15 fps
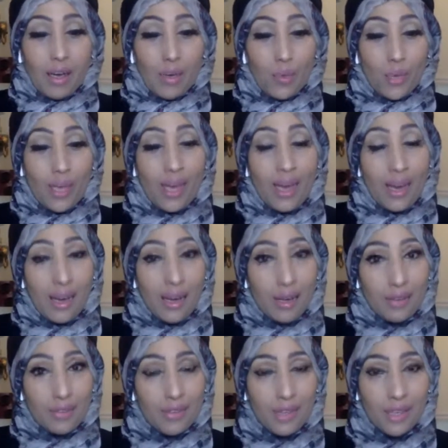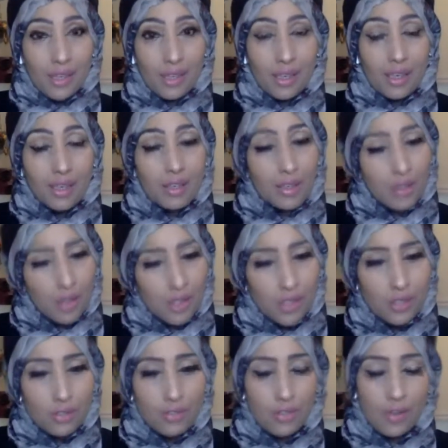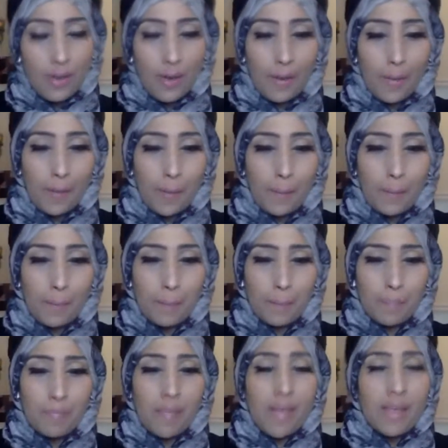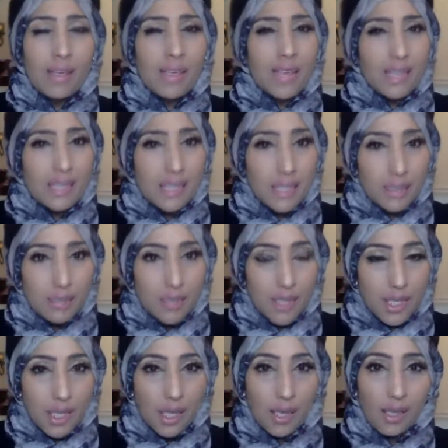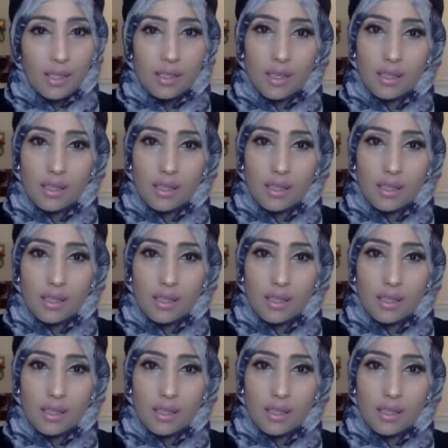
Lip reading: We have a lot of negativity